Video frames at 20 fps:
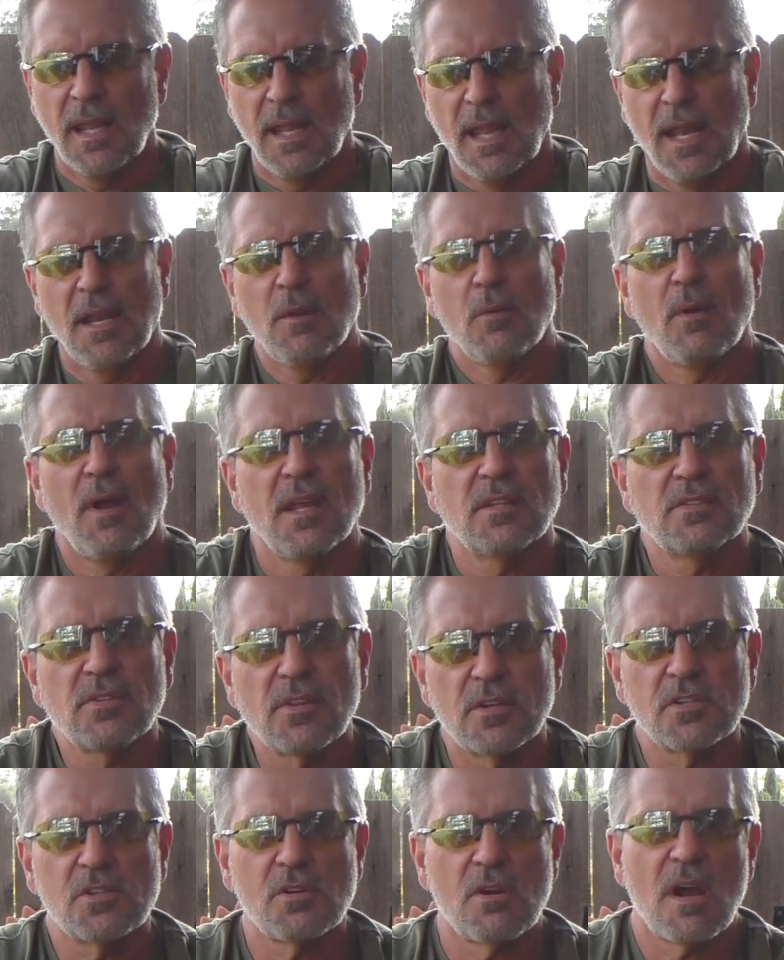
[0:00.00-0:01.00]
Anyway, so
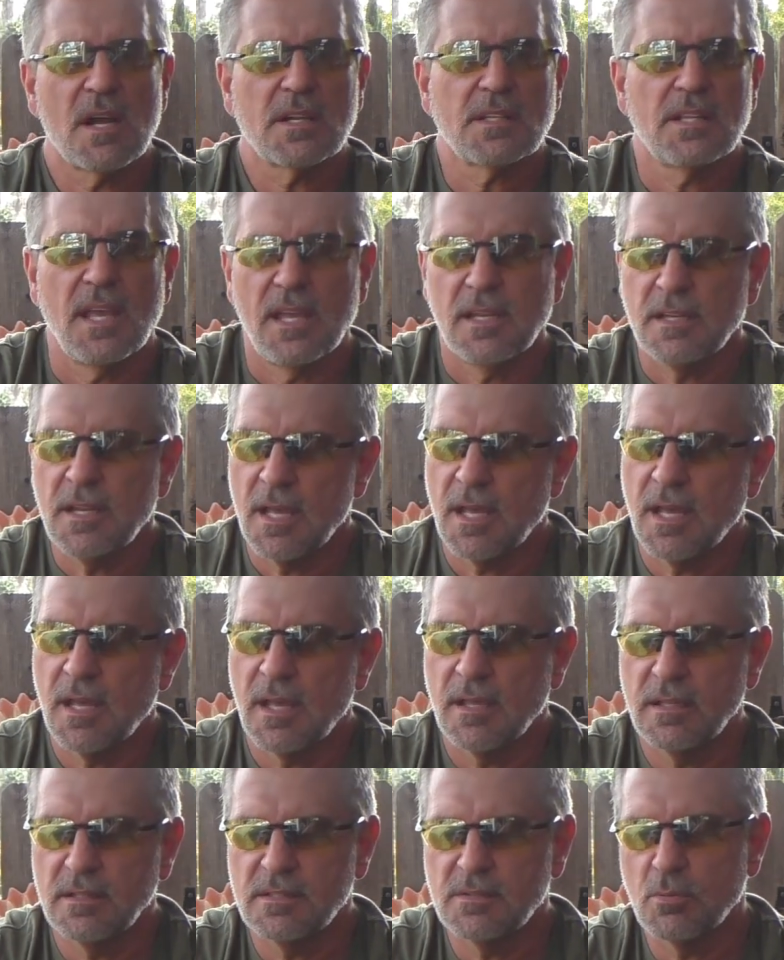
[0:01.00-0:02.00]
there's your Octane.
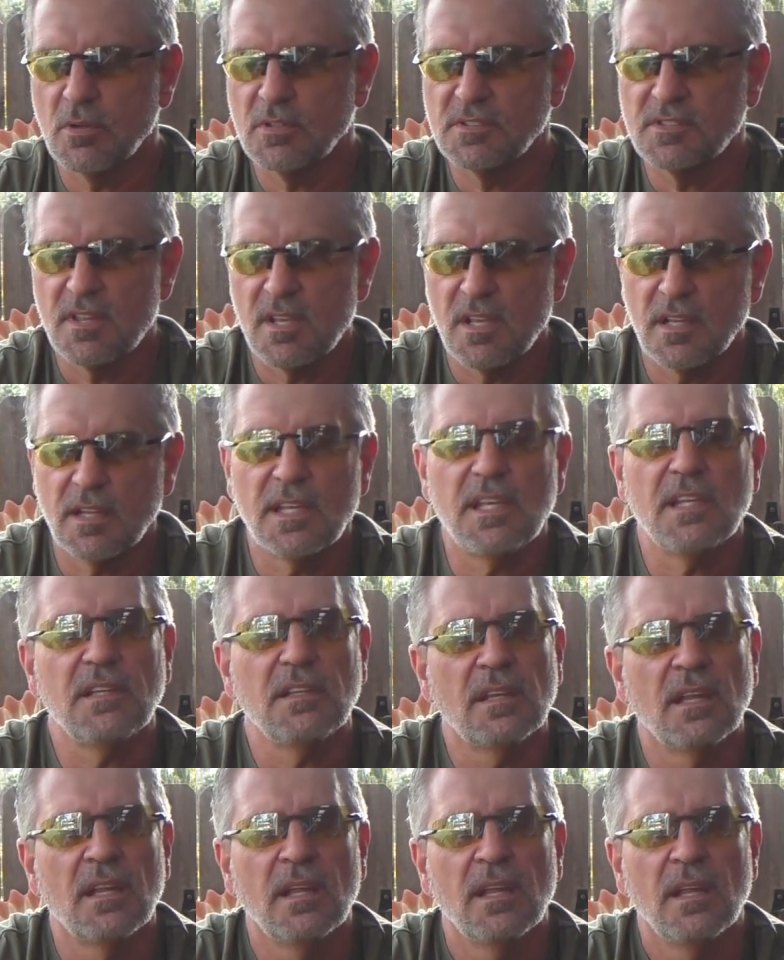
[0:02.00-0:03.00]
This one's the Elite.
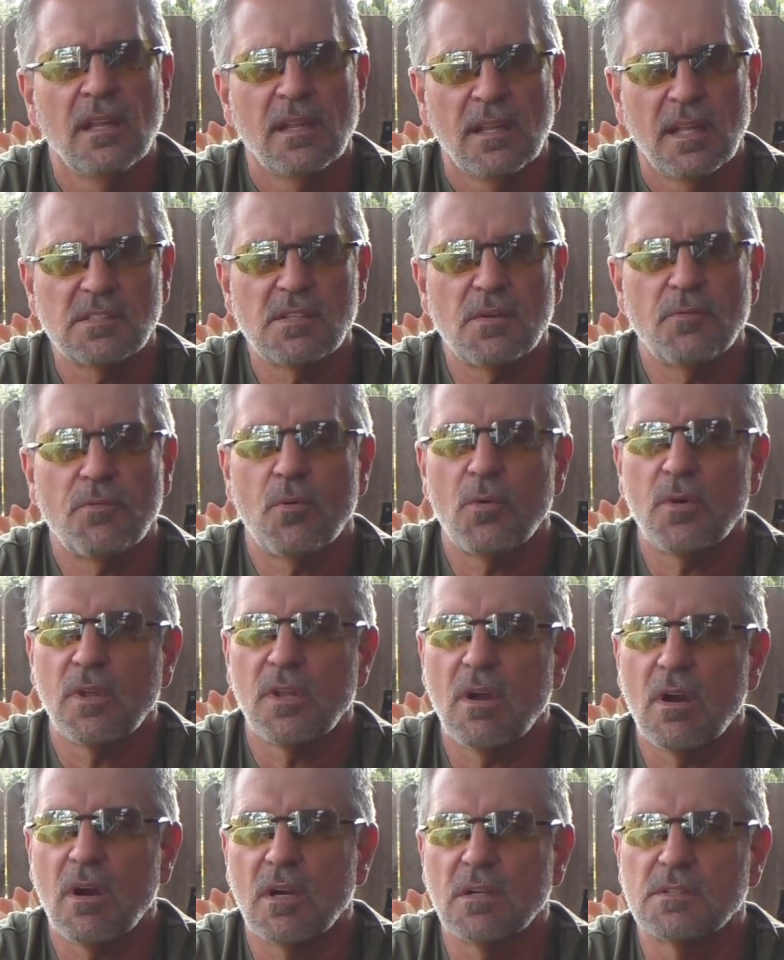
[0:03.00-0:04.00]
That's at 40
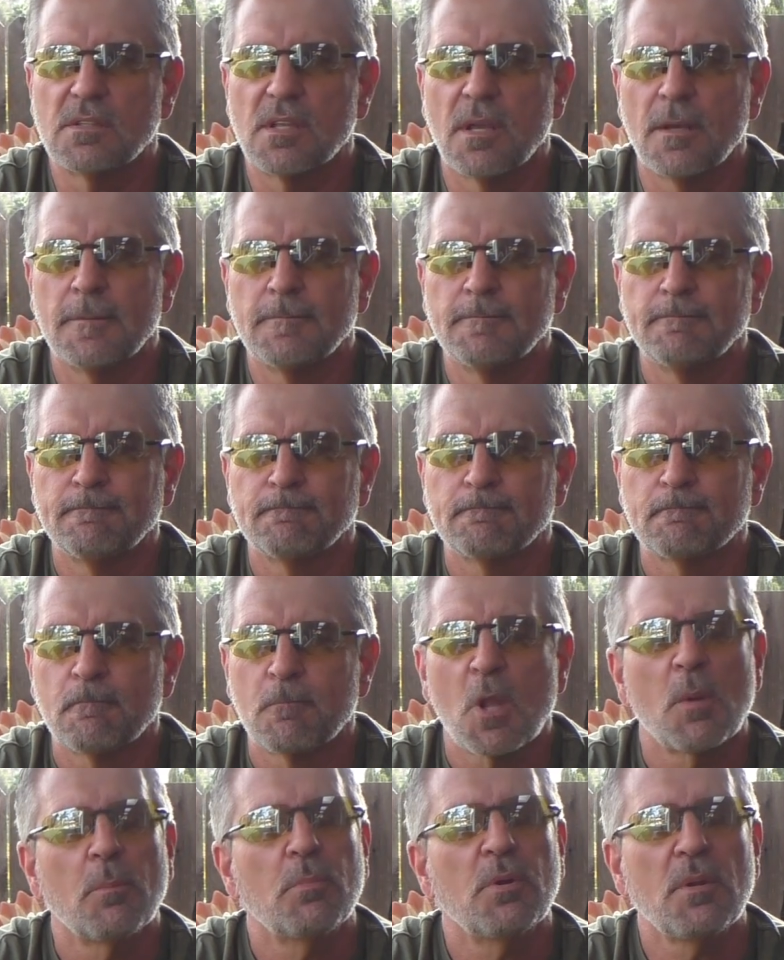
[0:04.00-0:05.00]
yards.
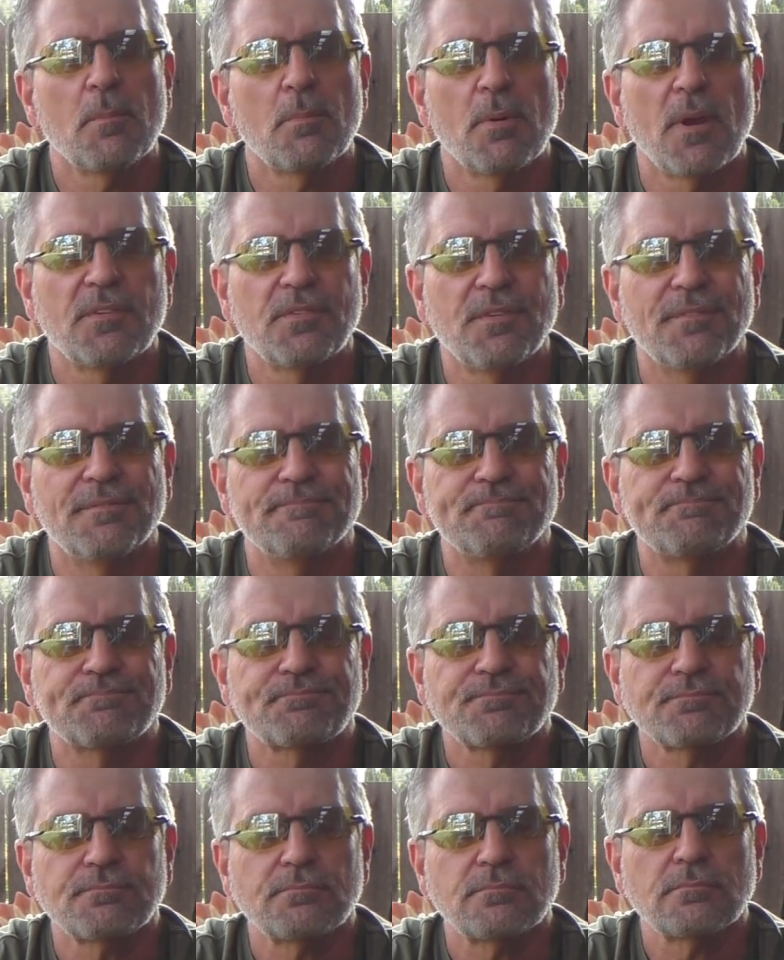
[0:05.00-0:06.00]
Pretty impressive.
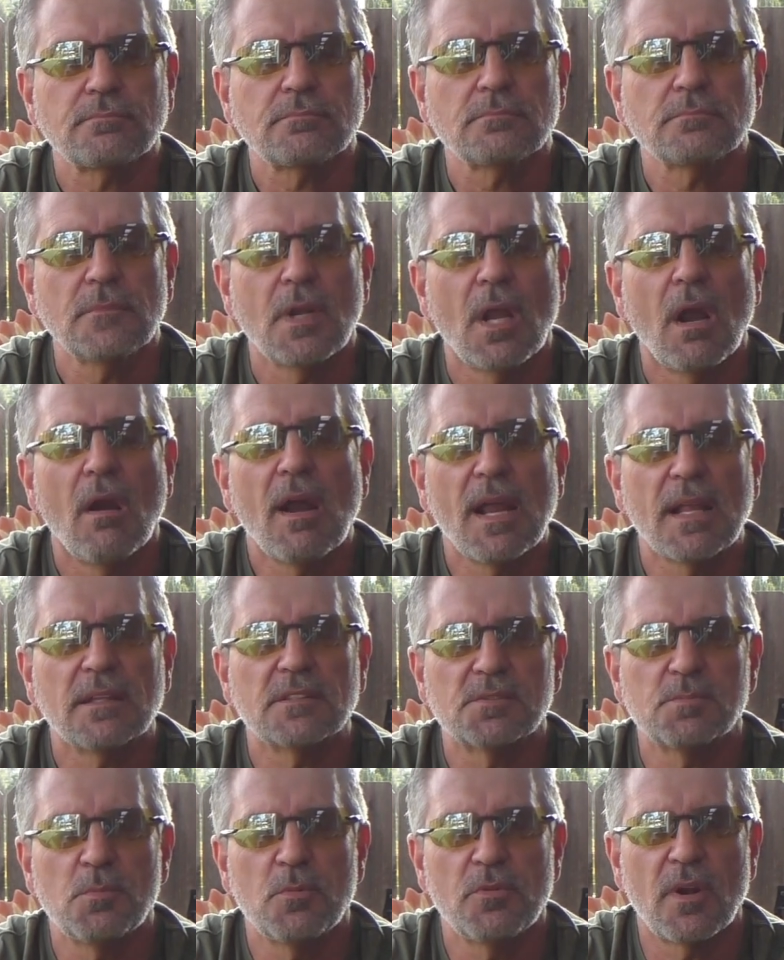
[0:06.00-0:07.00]
All right,
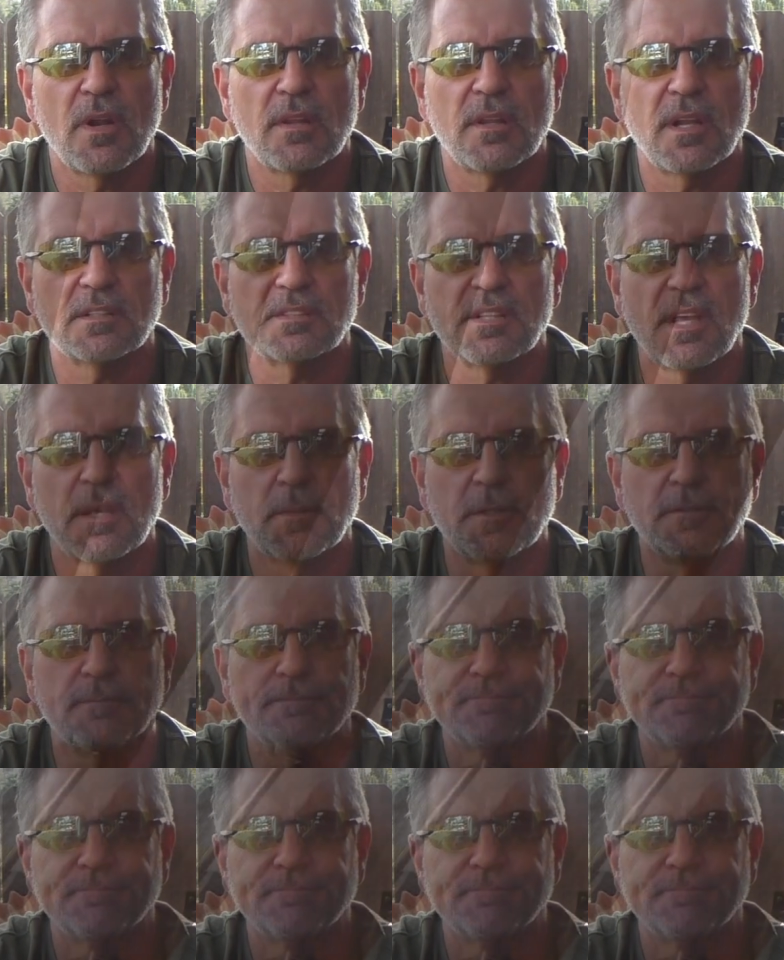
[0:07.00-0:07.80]
let's move on to the next segment.